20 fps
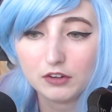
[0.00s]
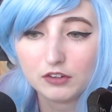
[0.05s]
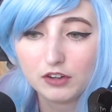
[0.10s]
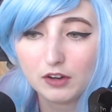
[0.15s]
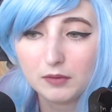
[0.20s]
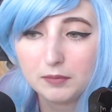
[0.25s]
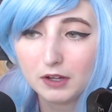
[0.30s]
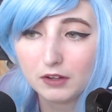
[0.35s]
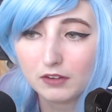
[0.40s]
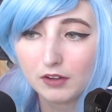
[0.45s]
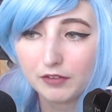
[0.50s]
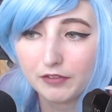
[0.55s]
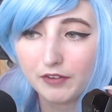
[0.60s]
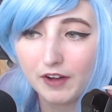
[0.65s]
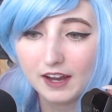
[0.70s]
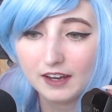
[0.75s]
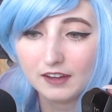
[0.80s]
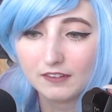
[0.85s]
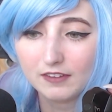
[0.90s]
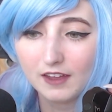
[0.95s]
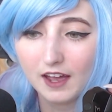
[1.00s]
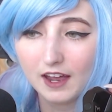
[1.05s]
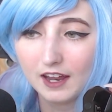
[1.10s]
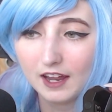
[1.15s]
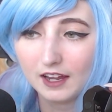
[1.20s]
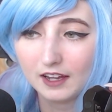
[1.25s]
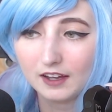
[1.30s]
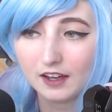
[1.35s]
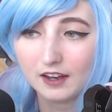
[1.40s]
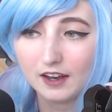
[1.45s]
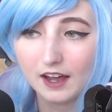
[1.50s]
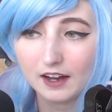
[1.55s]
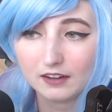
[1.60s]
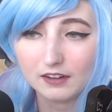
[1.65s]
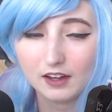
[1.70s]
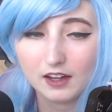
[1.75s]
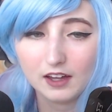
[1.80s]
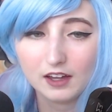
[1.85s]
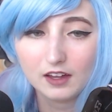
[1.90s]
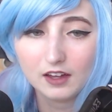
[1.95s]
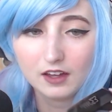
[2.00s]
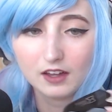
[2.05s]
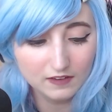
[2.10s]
So it should be able to find it then and connect it.